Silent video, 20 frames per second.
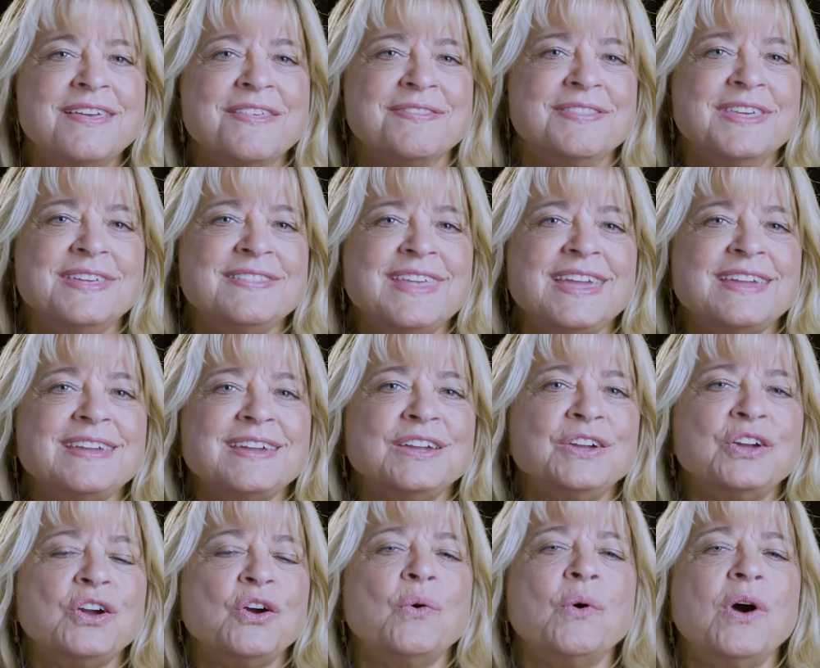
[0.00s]
Then they can
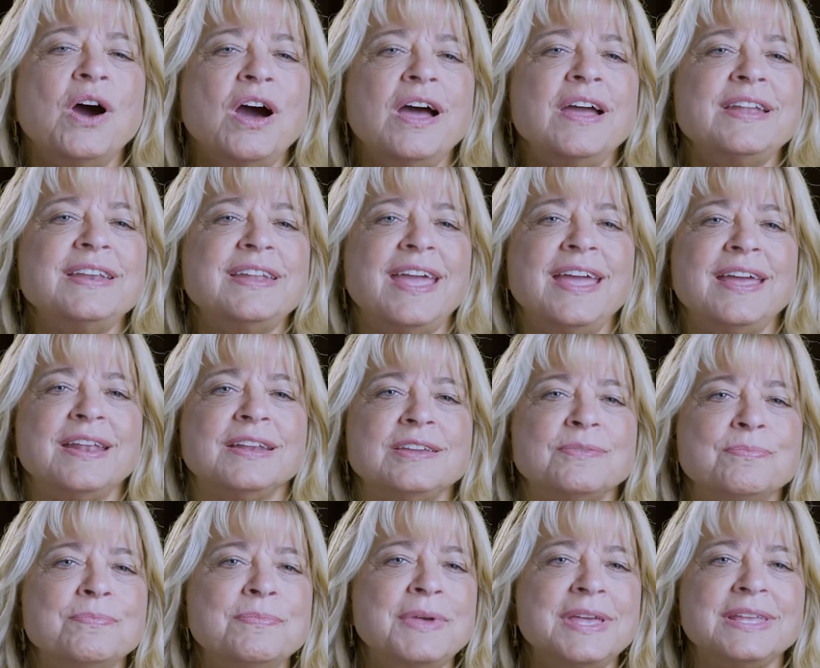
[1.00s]
go on and
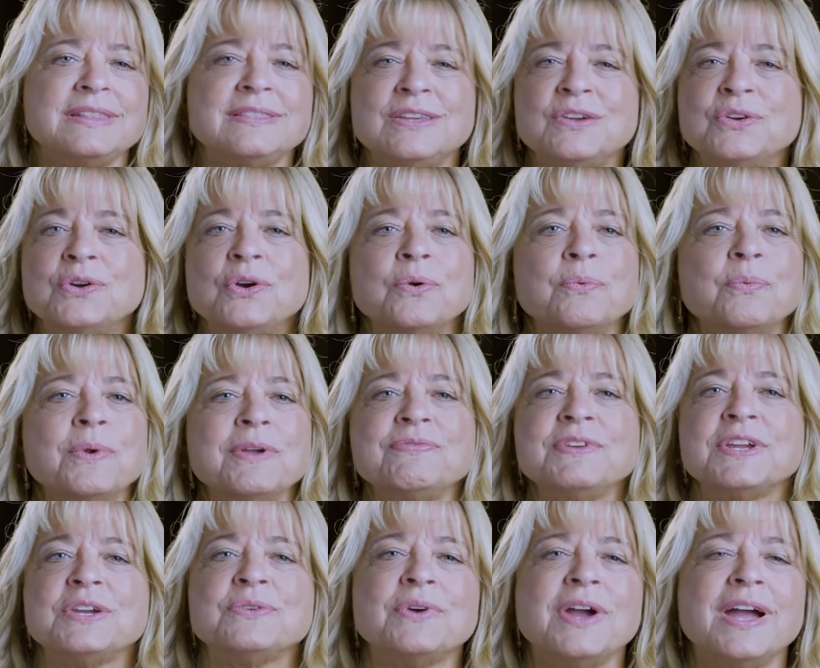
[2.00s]
commit their
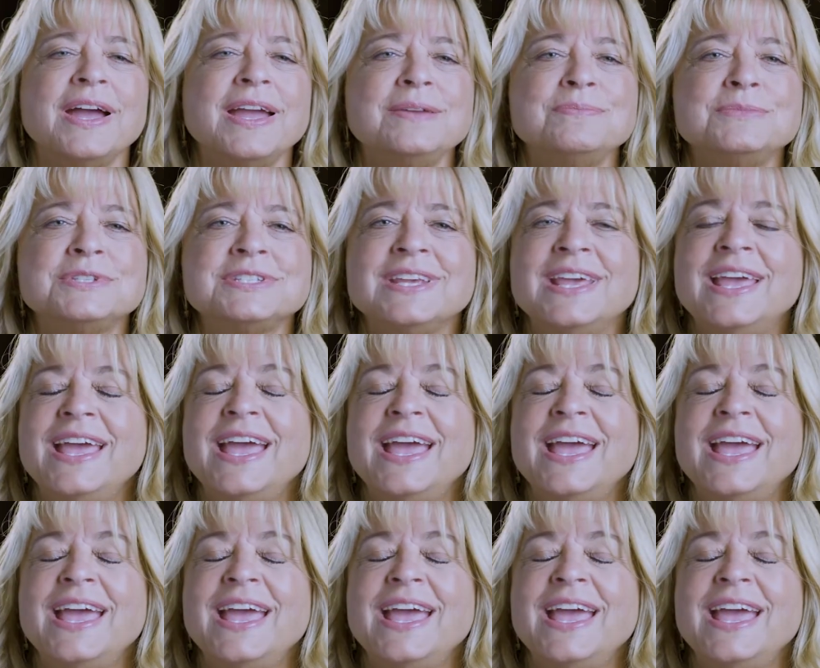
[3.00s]
horrific crimes,